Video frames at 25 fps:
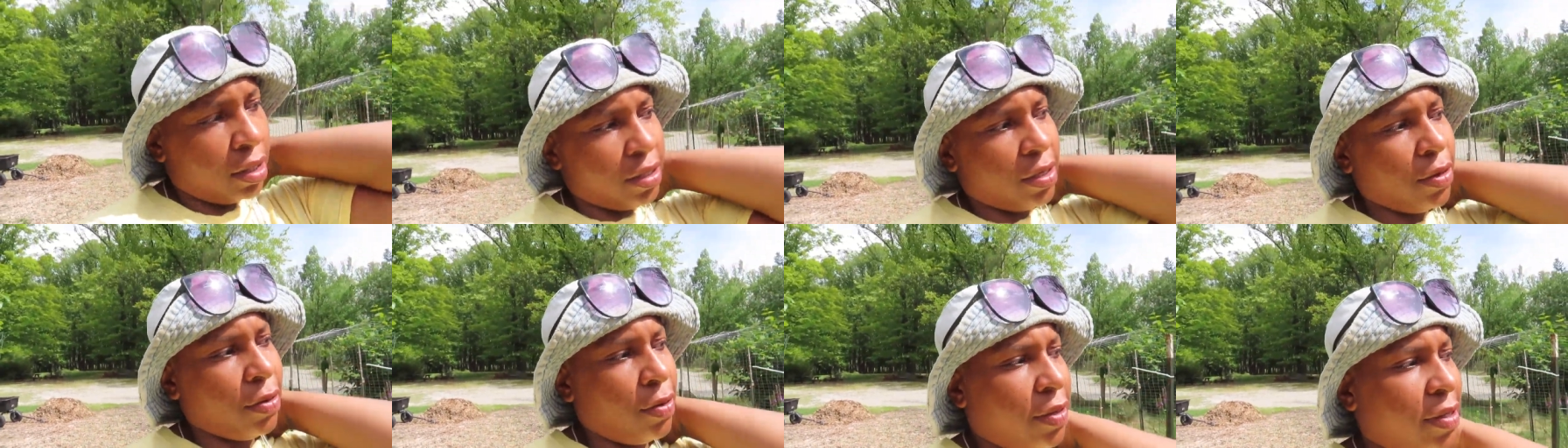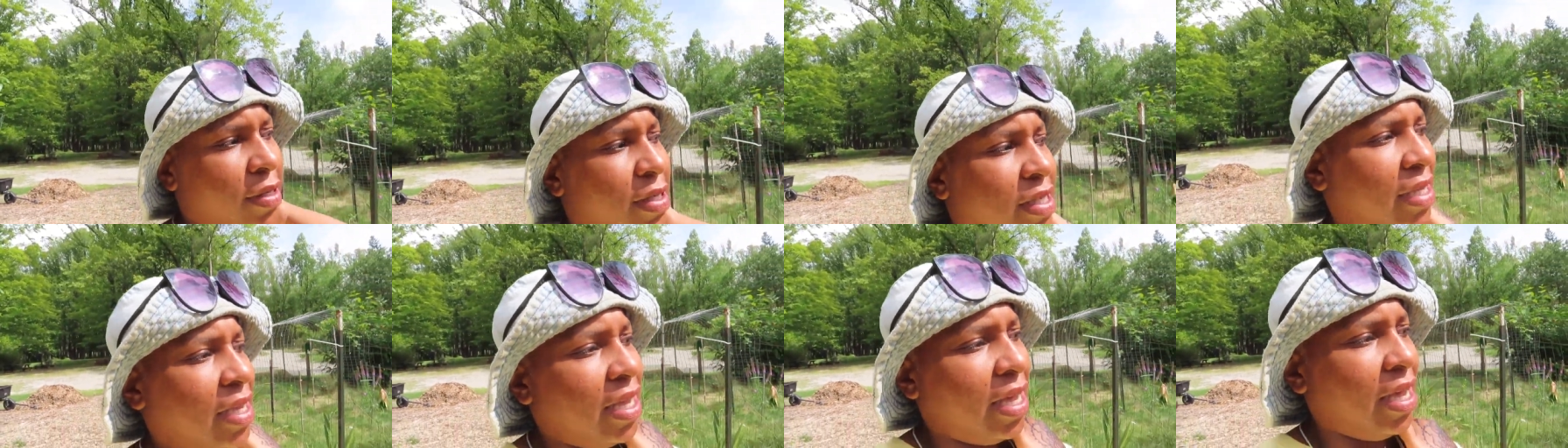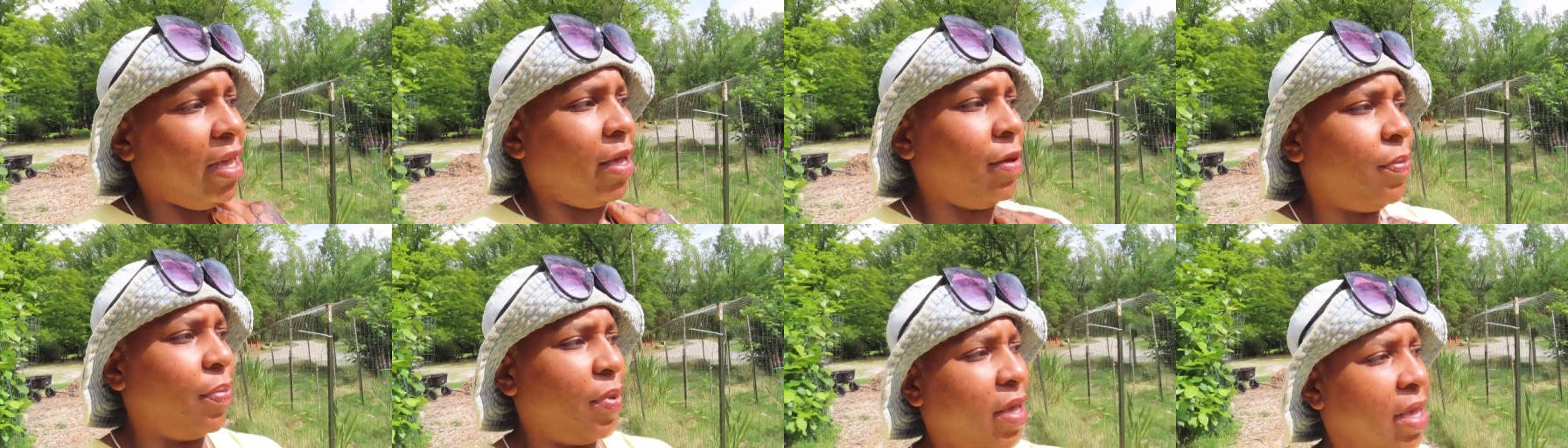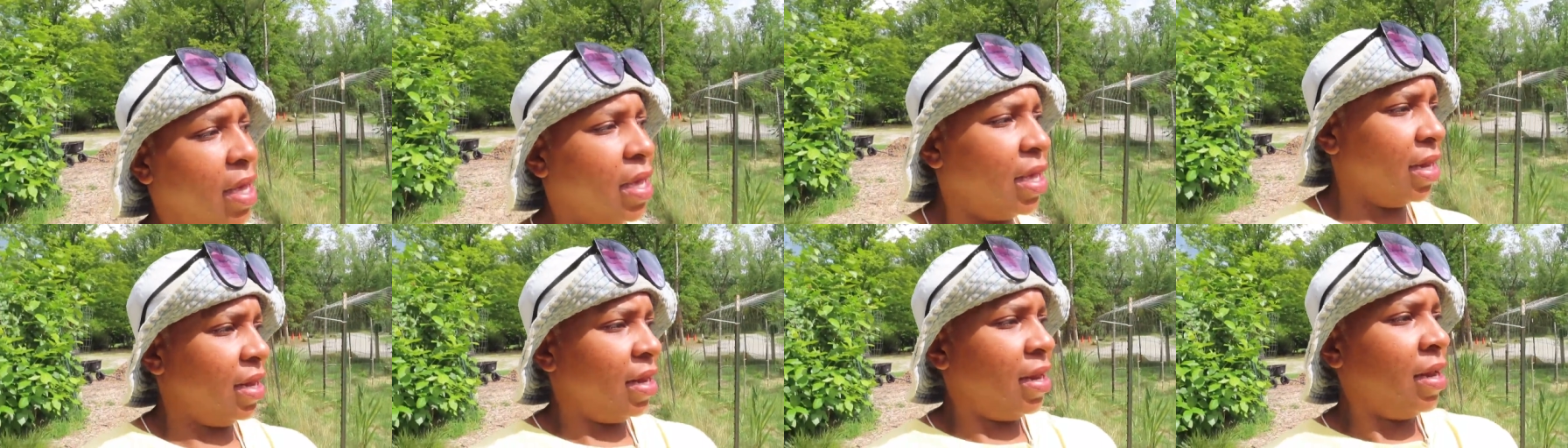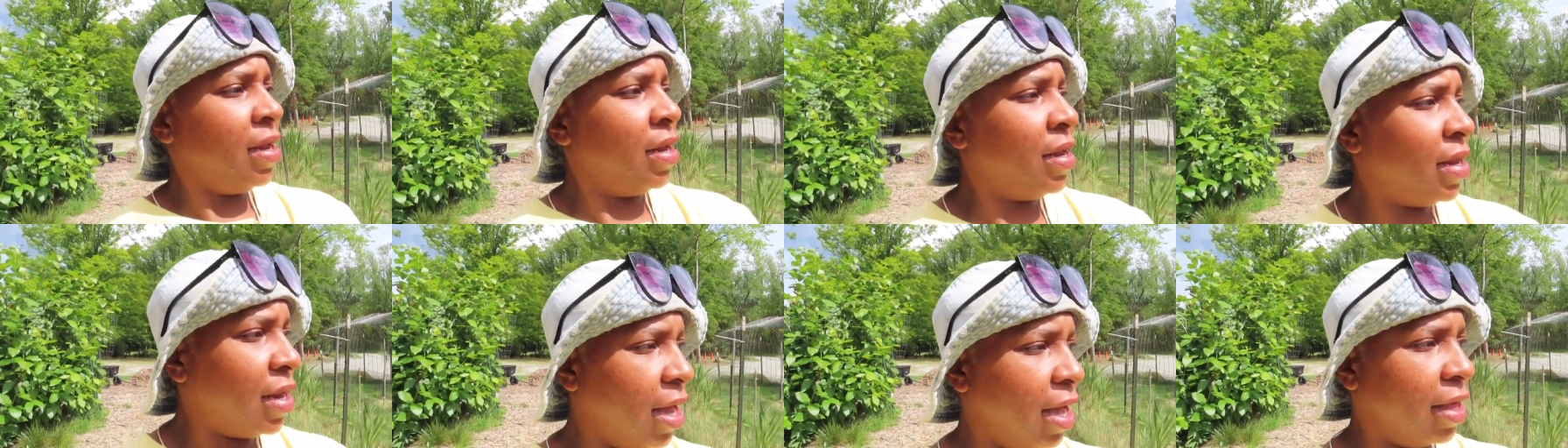So we'll see, but
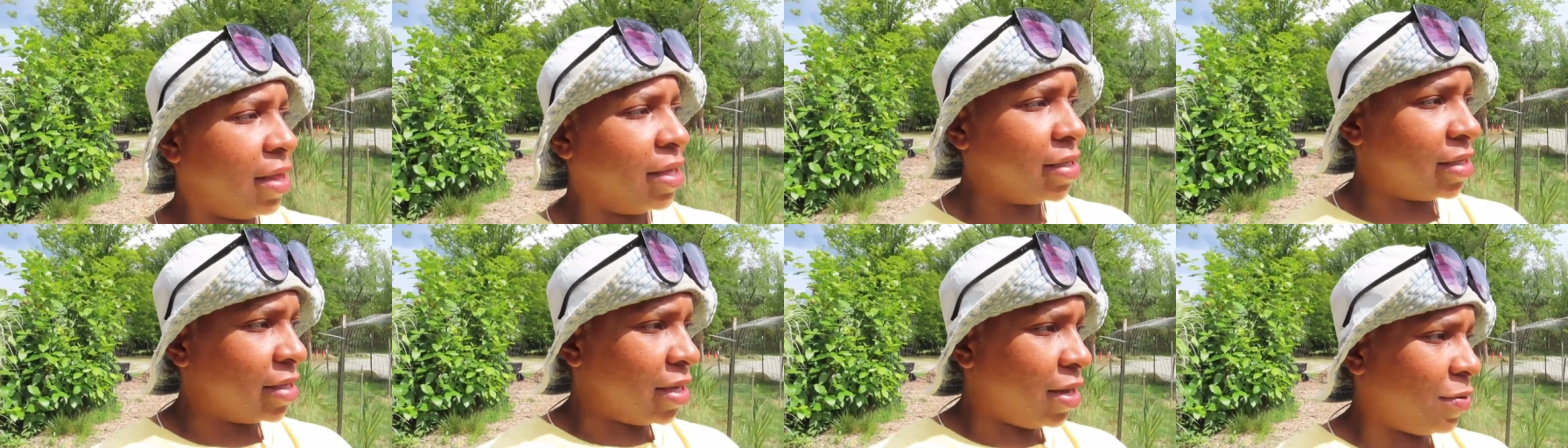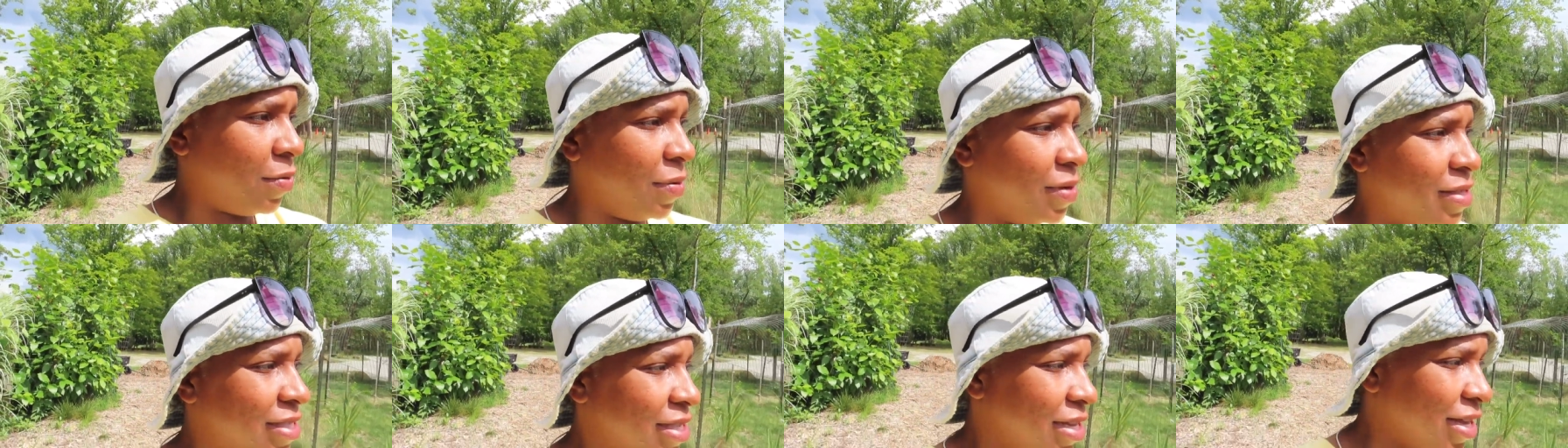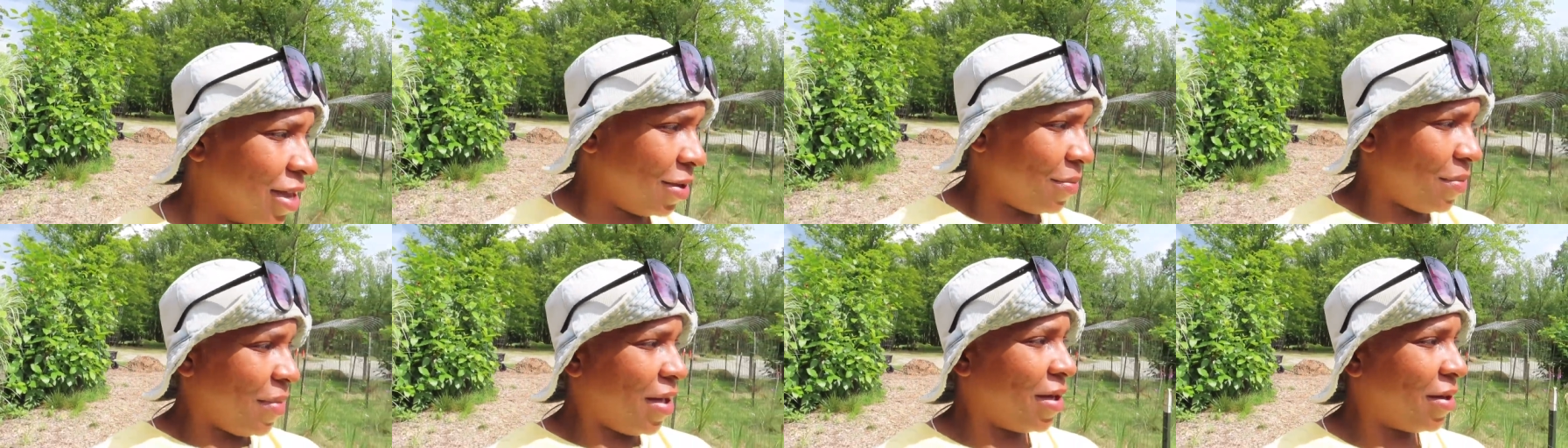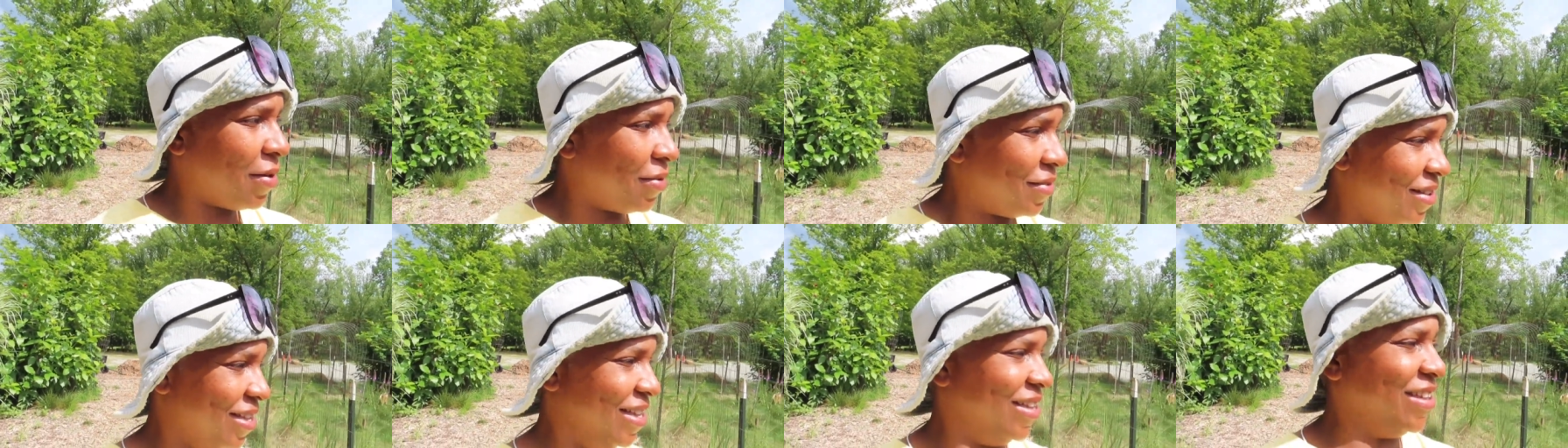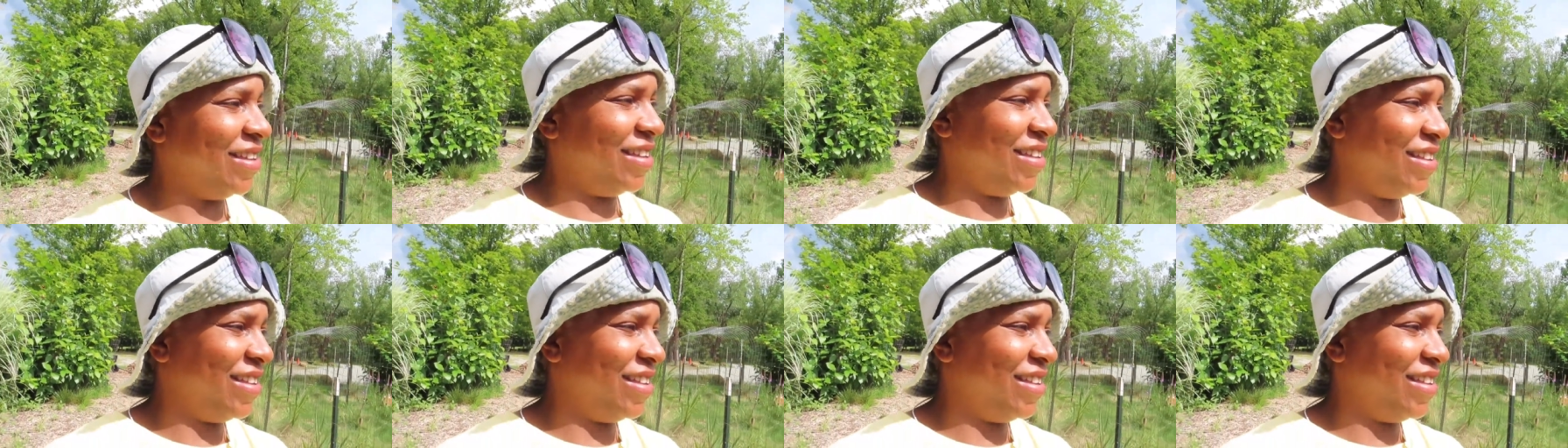now the sun wants to come out.